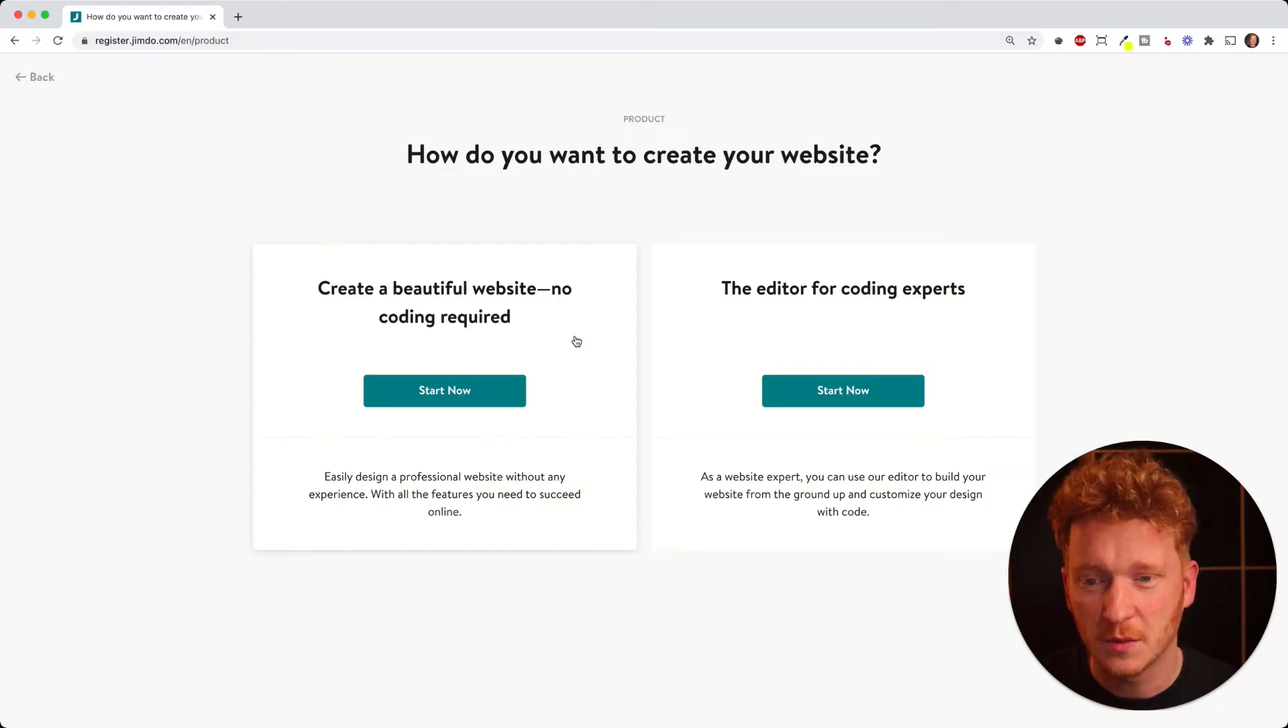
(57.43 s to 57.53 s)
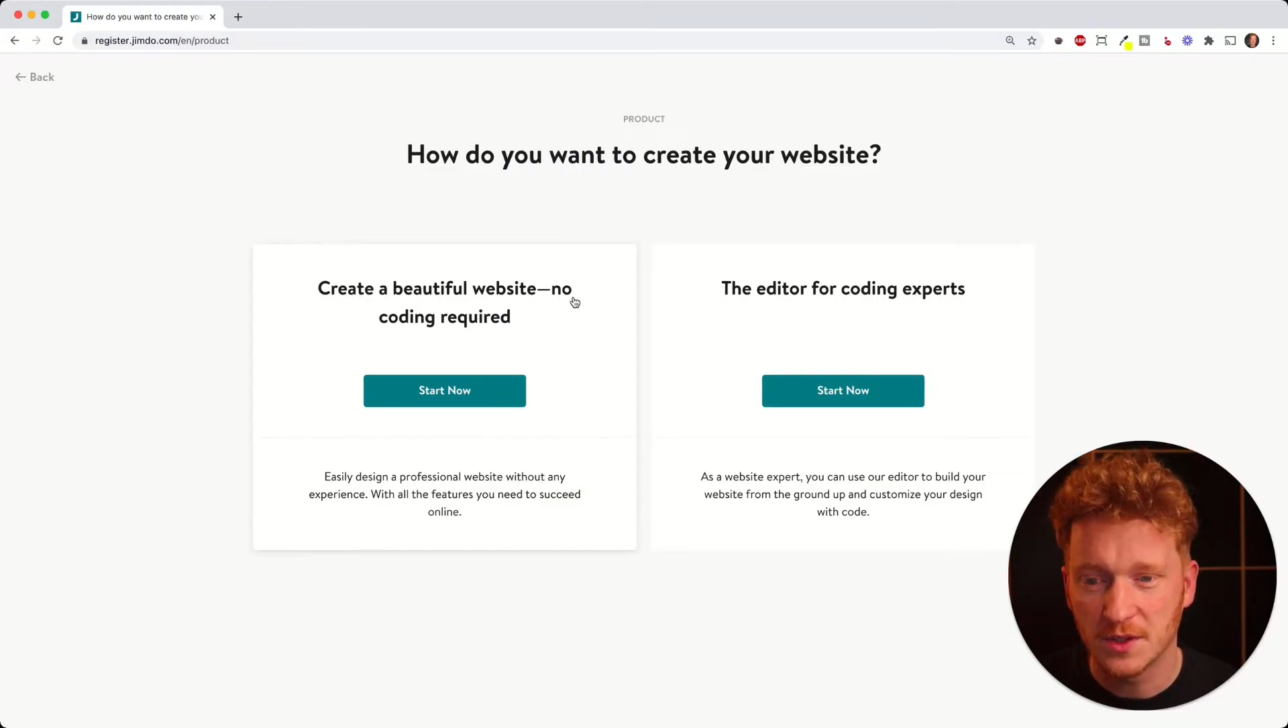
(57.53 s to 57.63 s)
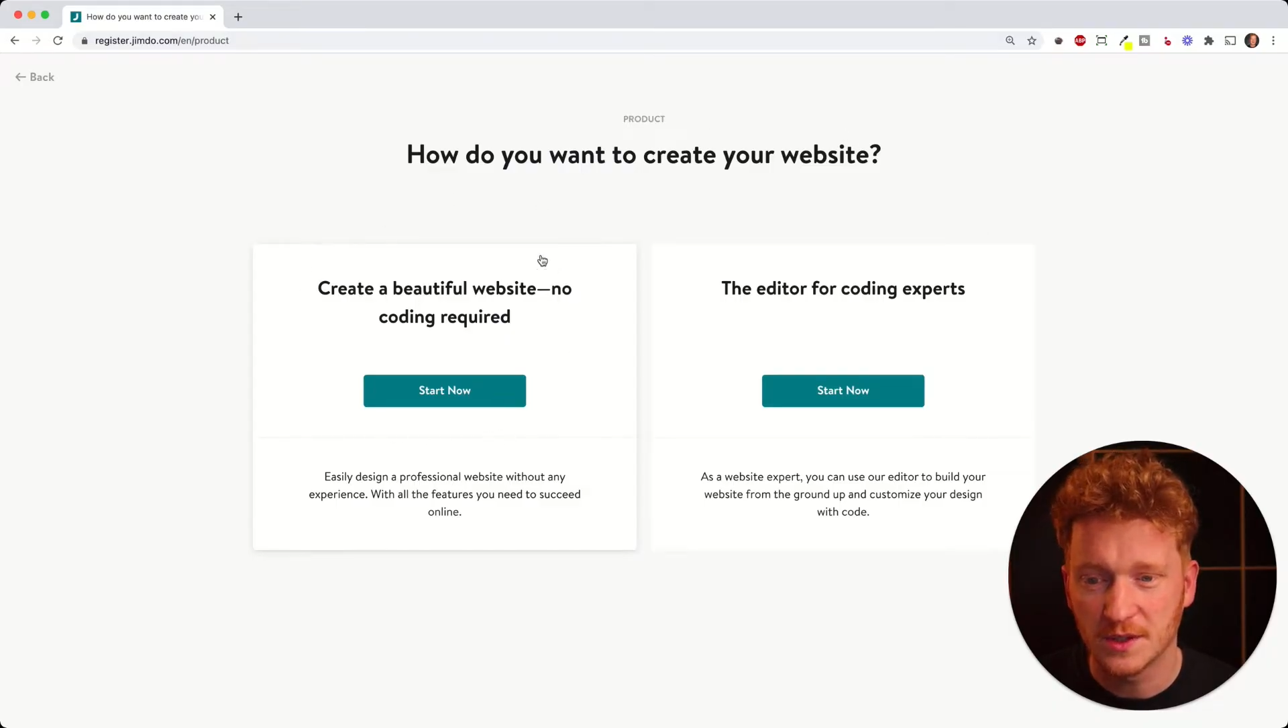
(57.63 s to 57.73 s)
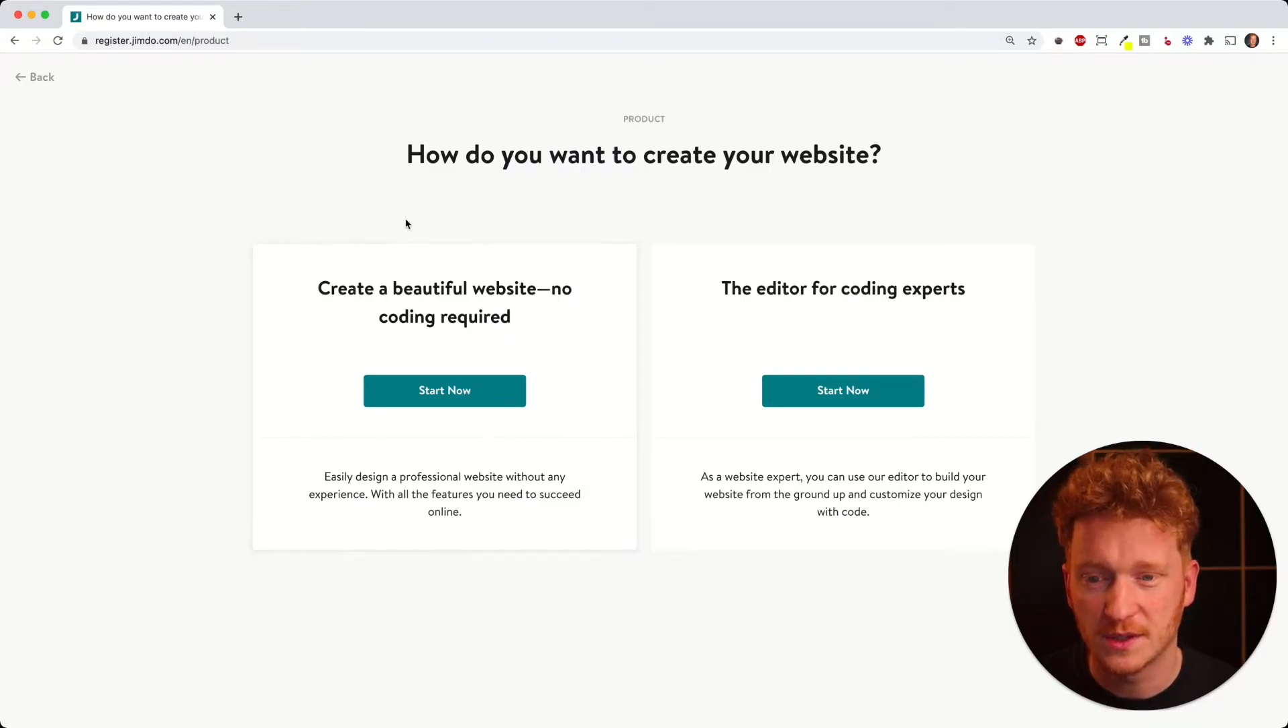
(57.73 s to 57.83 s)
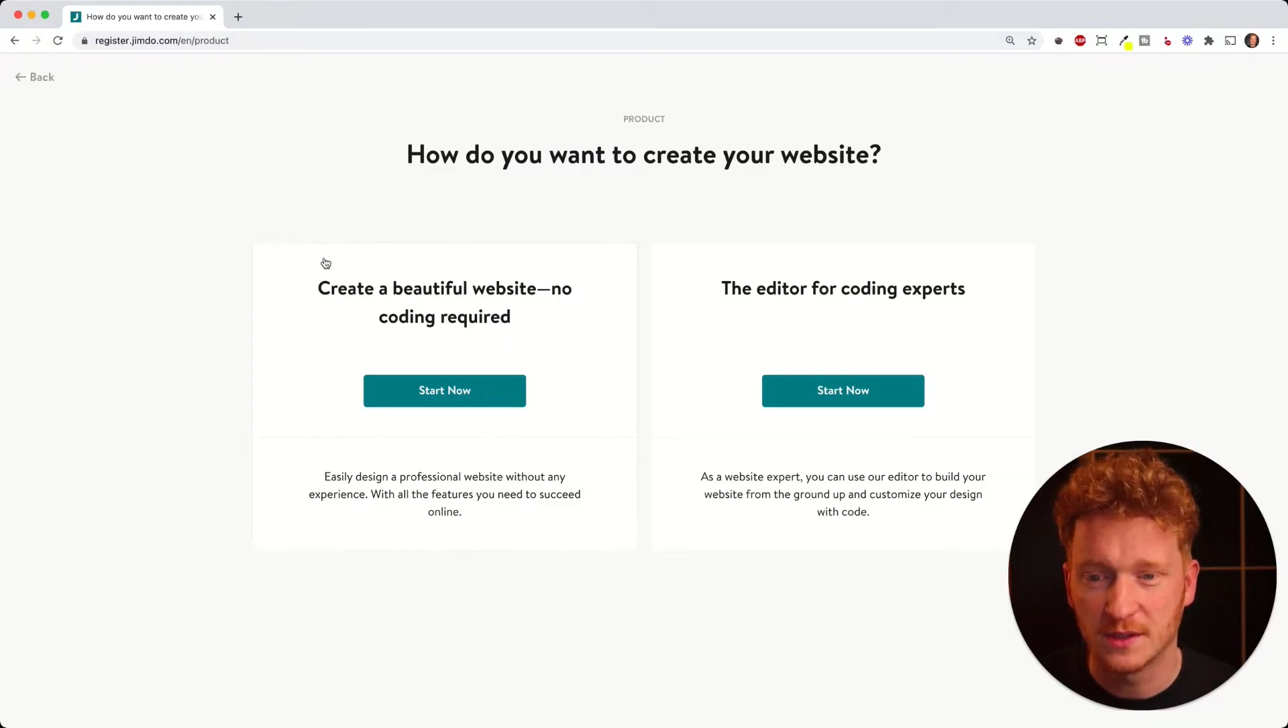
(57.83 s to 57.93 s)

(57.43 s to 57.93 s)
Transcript: which is